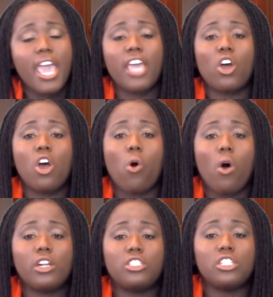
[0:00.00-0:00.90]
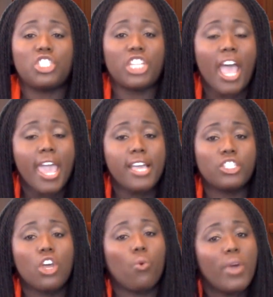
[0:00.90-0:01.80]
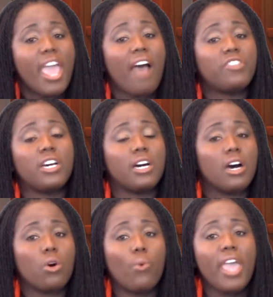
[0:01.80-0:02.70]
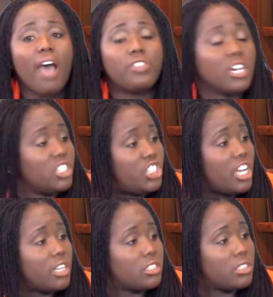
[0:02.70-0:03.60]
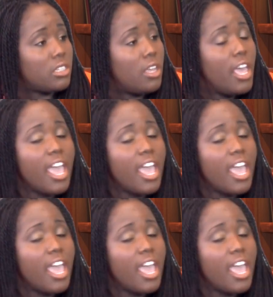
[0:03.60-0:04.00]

And in order to change, we have to, uh, we have to adjust.